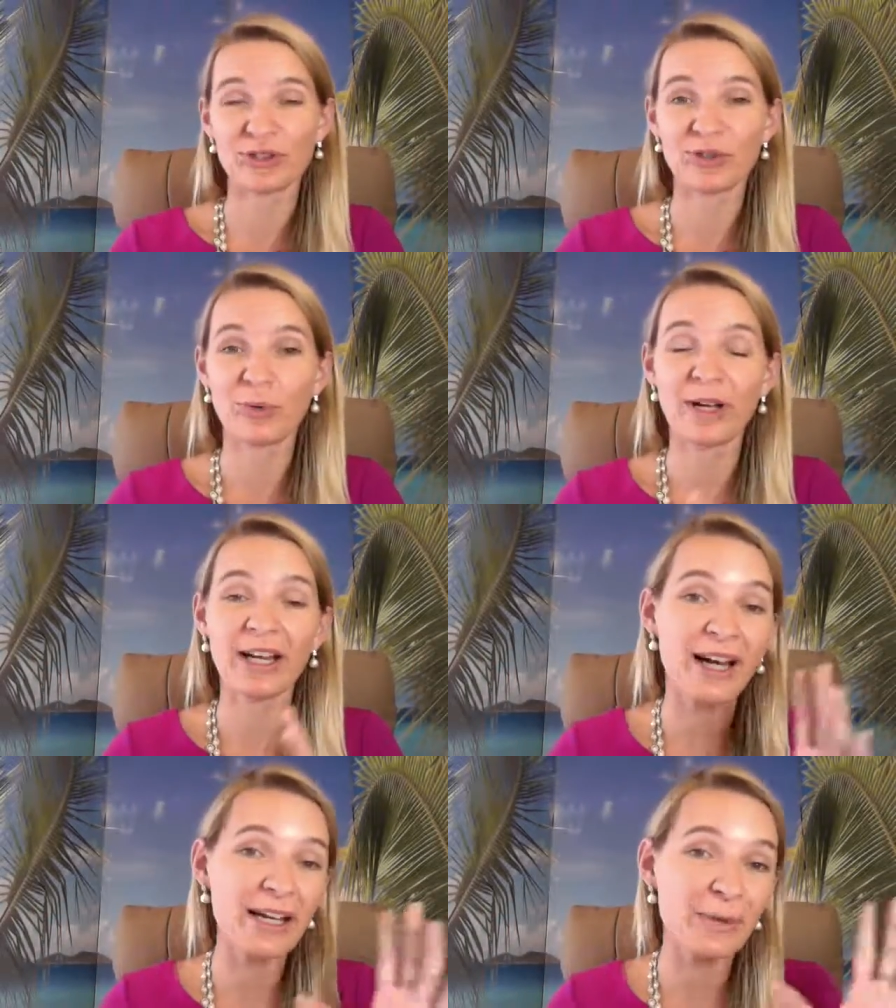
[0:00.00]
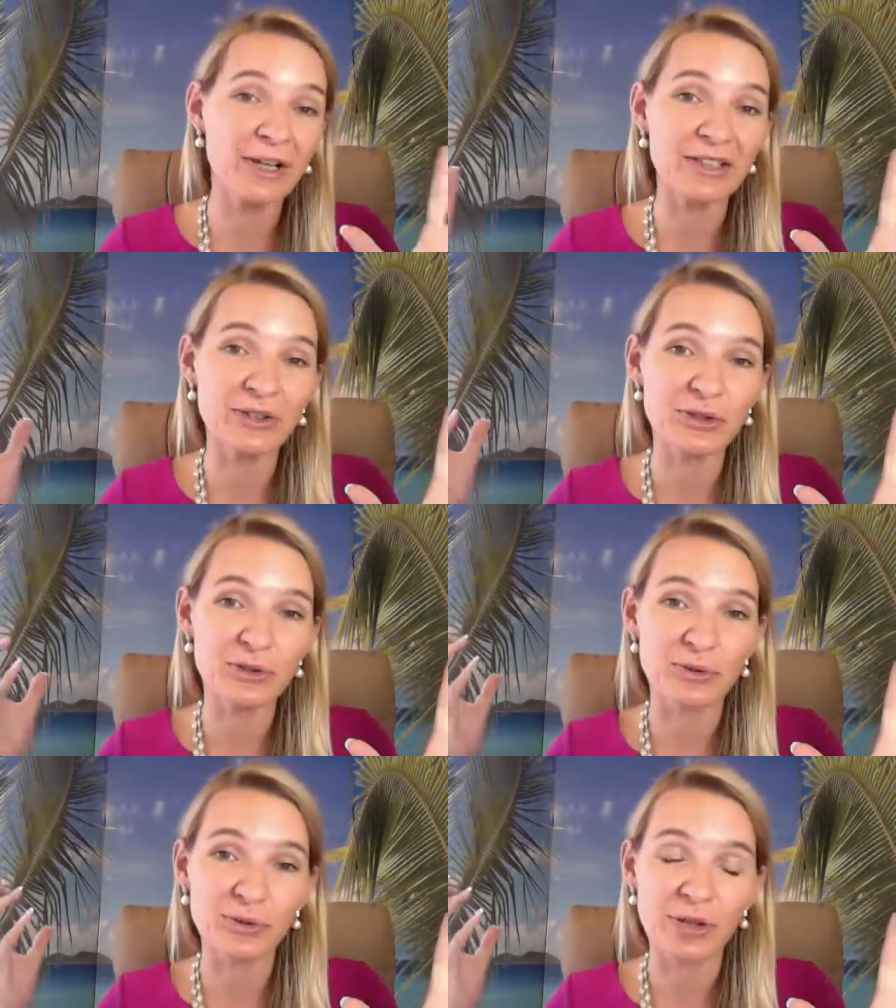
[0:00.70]
So when I went
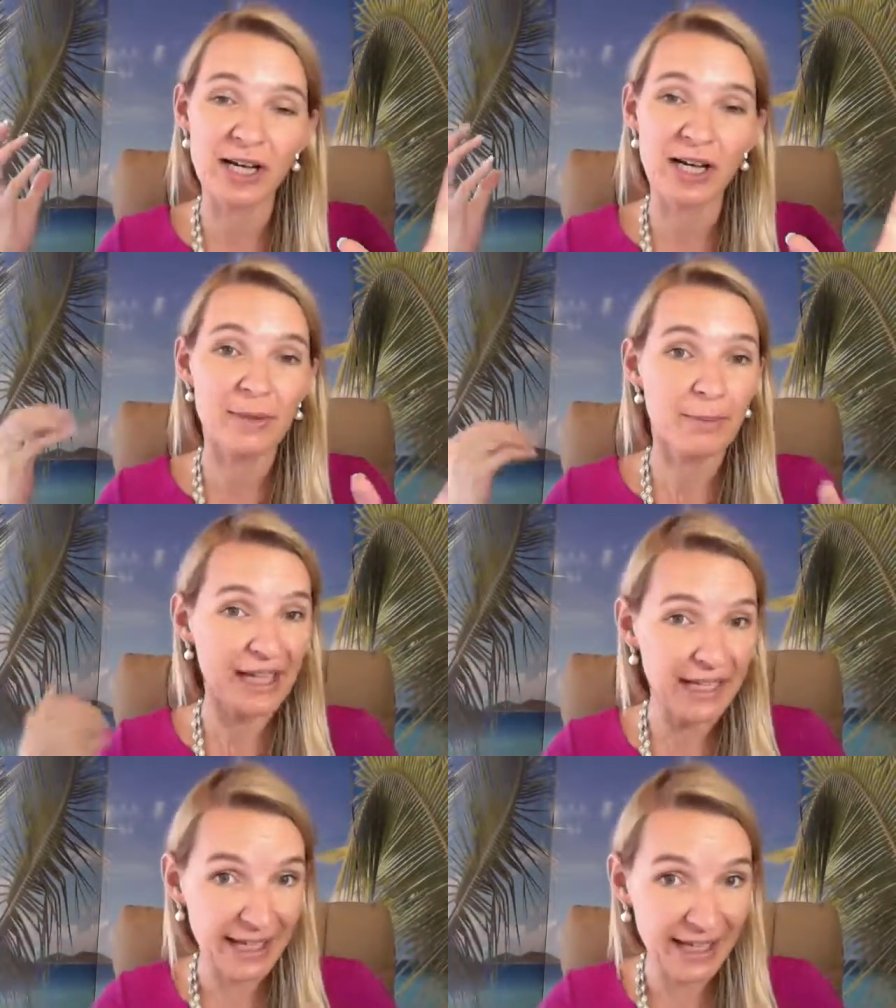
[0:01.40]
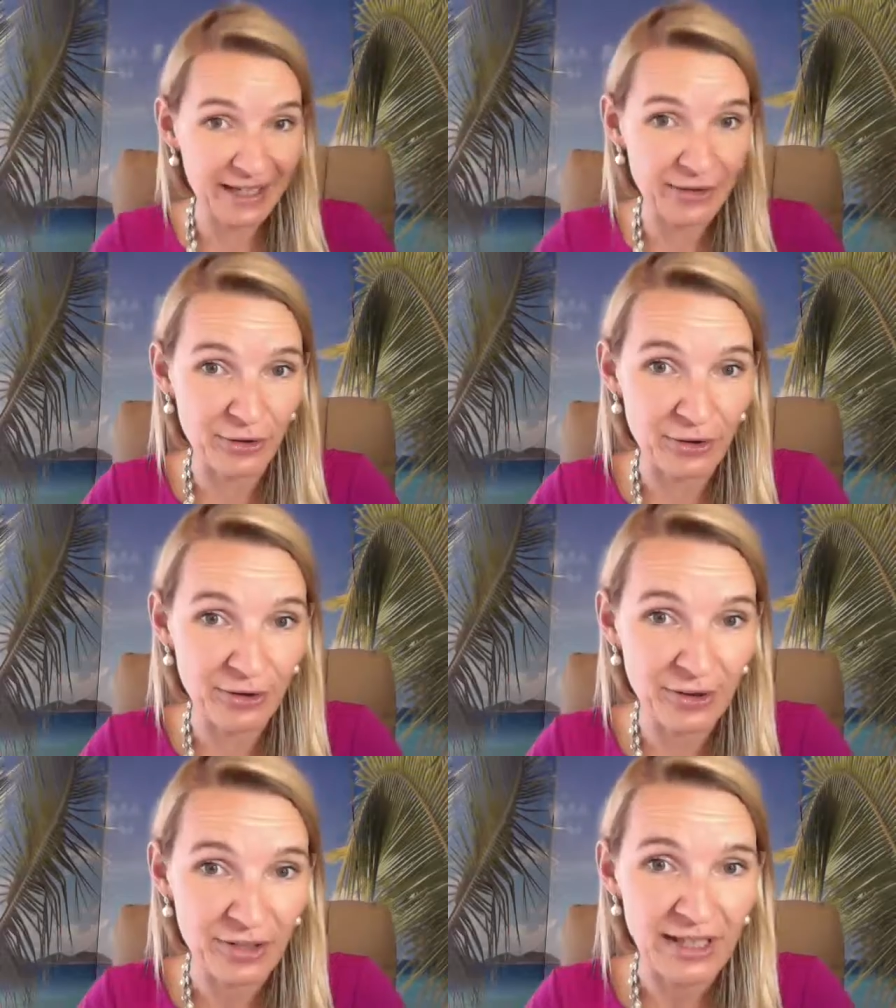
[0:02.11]
into my
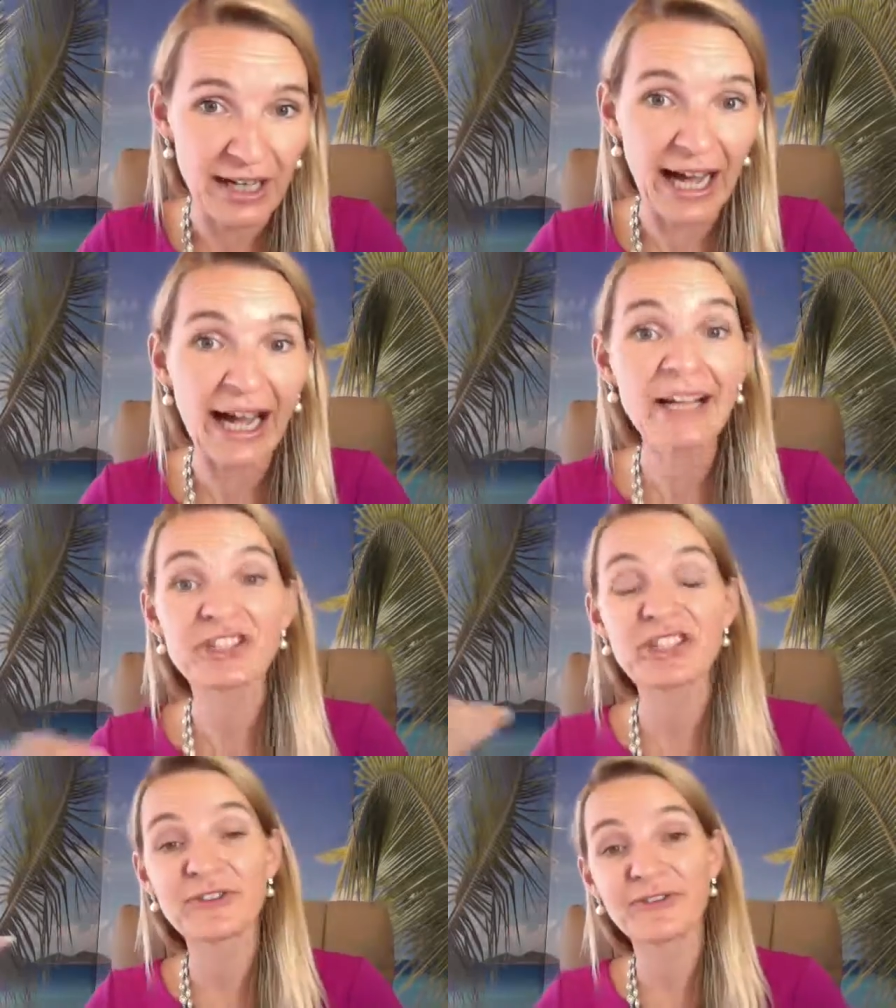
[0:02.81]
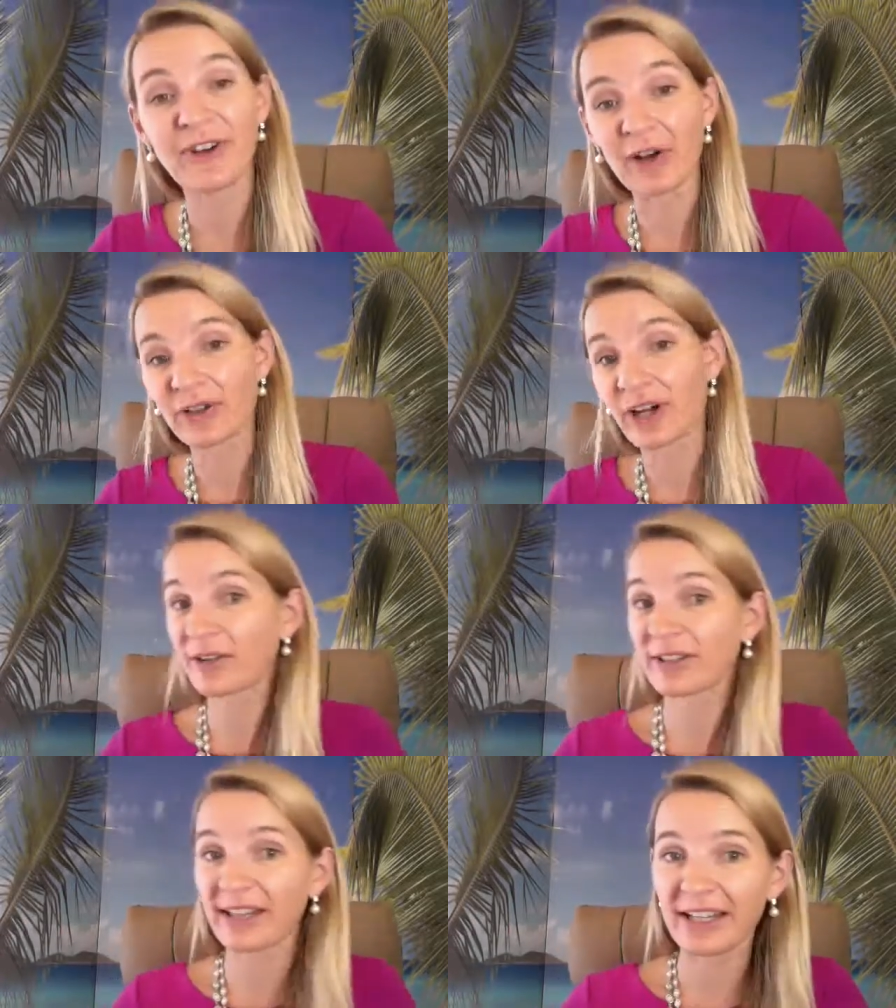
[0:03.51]
anger, I actually found
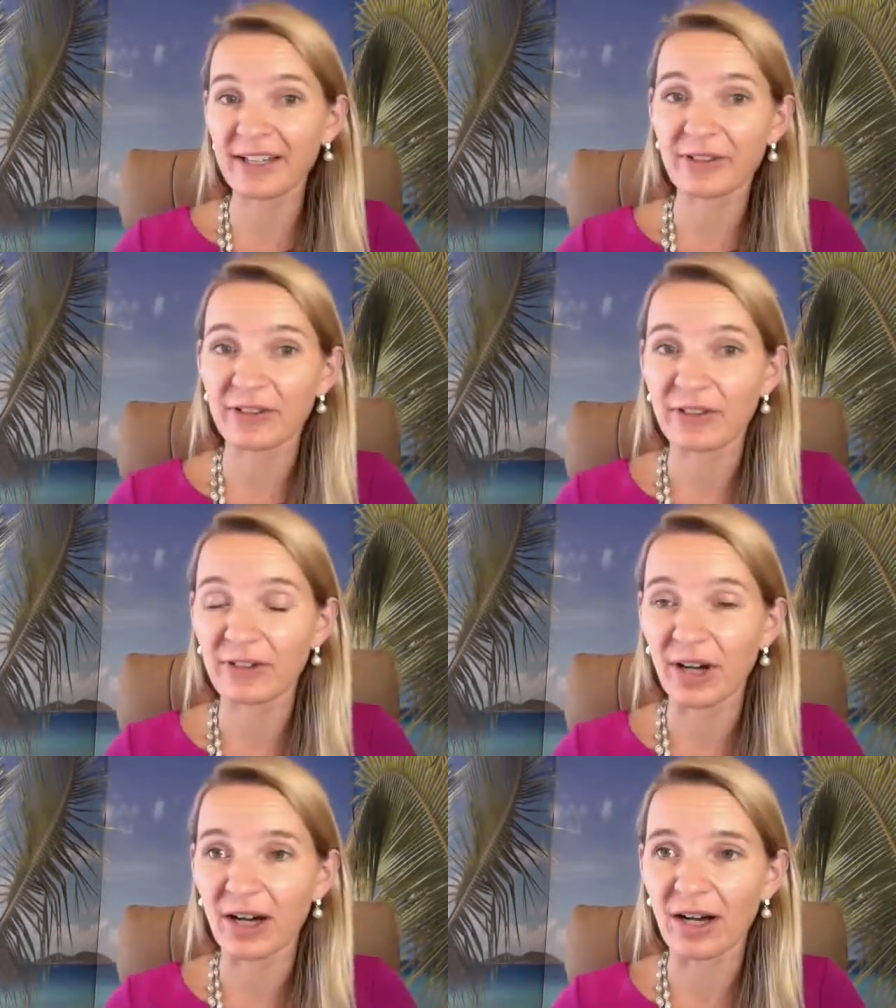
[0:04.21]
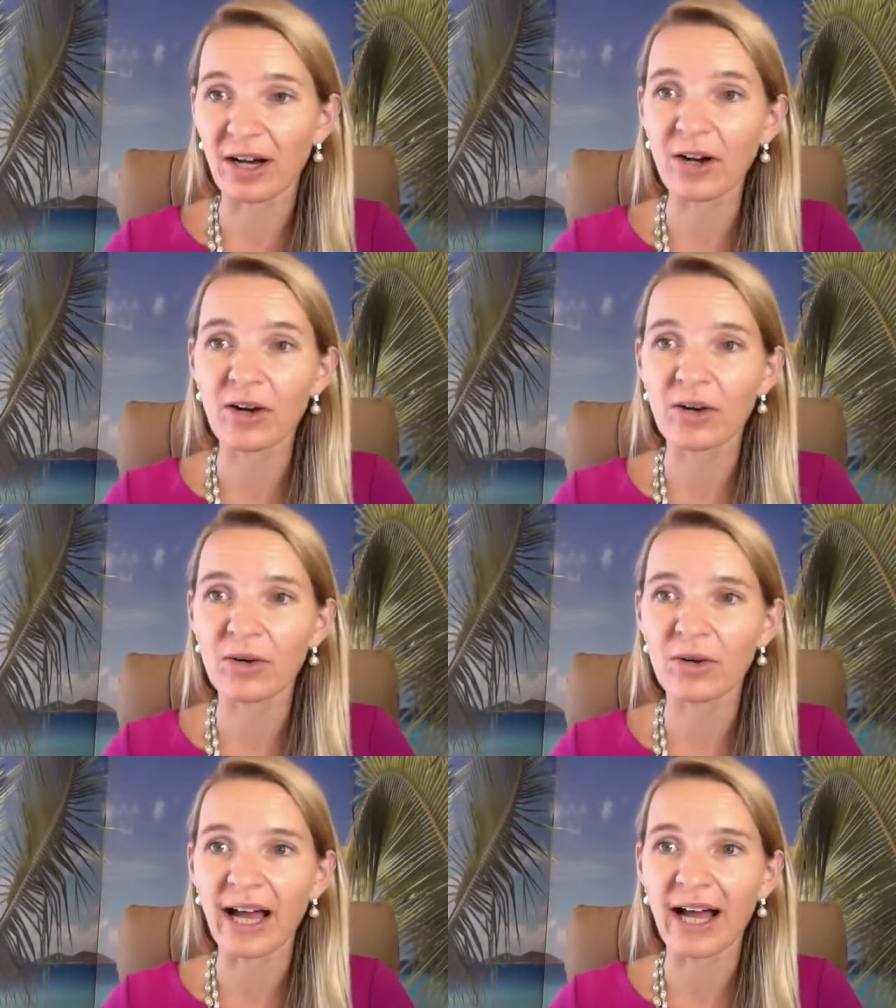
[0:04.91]
out later,
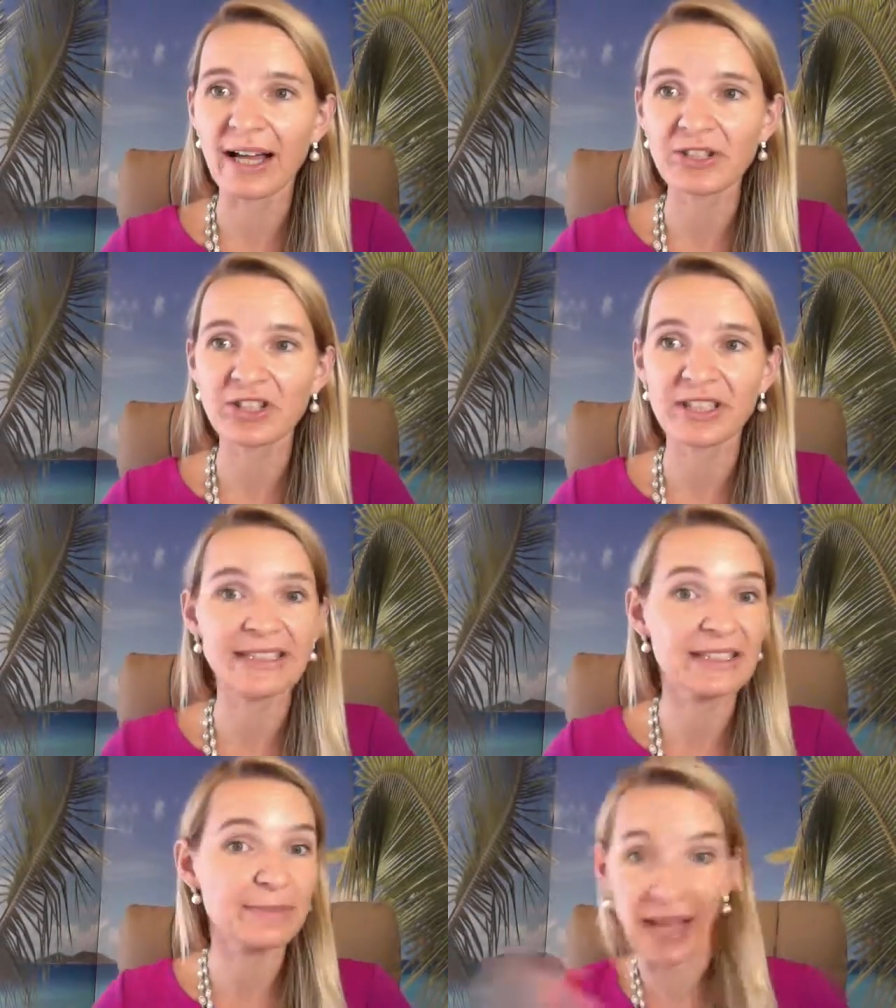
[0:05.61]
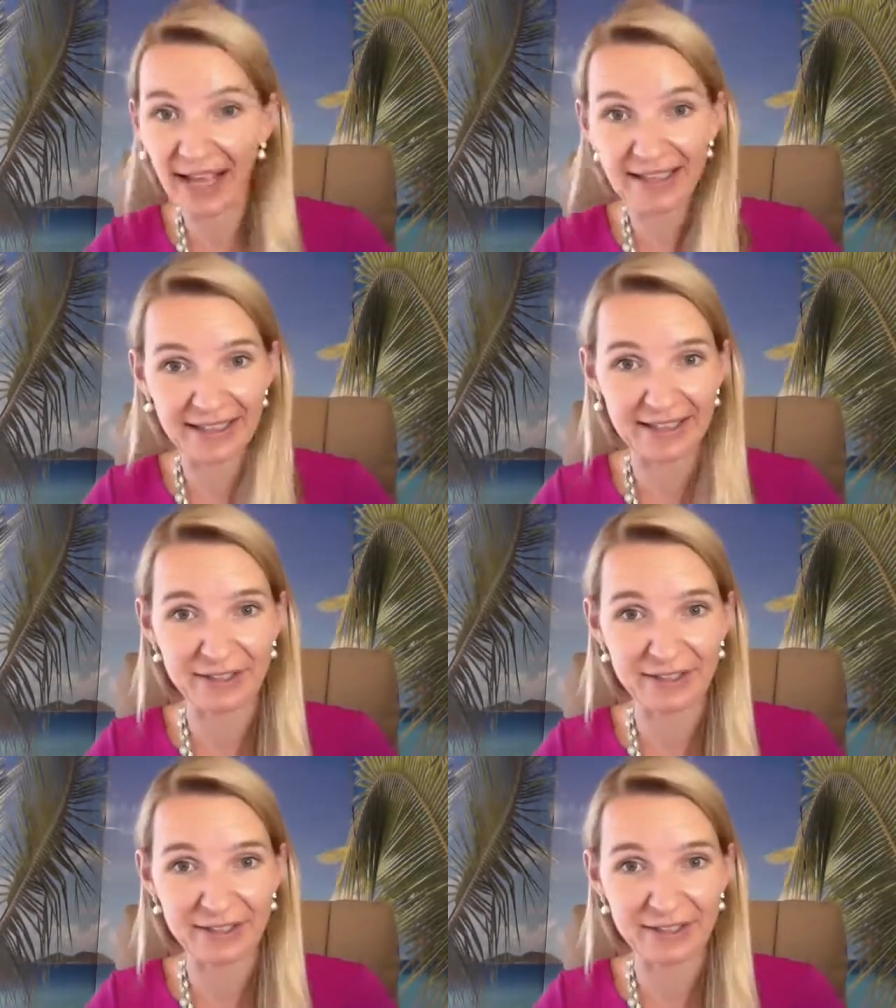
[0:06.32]
oh, actually it's panic.